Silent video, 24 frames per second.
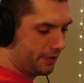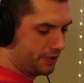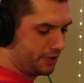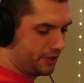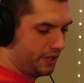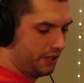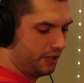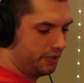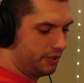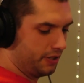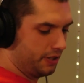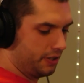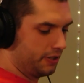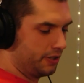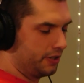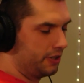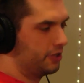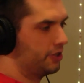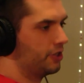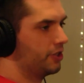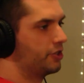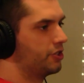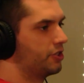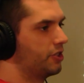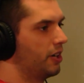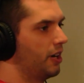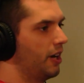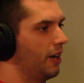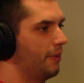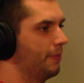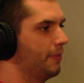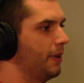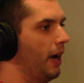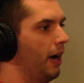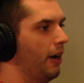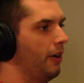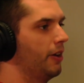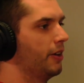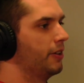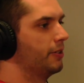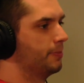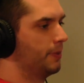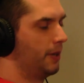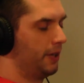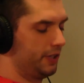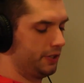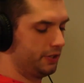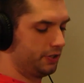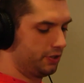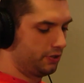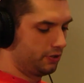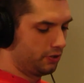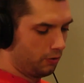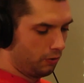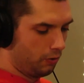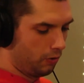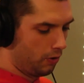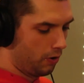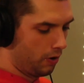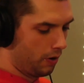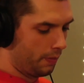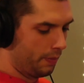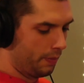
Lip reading: easier to just shit on him now that he's making just horrible